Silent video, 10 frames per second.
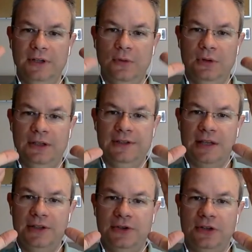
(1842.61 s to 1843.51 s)
the
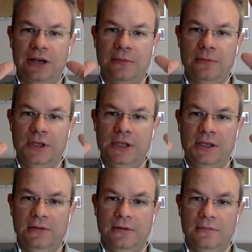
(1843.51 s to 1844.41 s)
sun is gonna
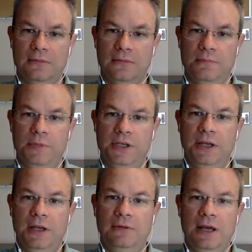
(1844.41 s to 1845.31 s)
be
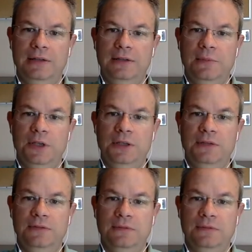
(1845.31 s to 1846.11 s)
bigger a little bit,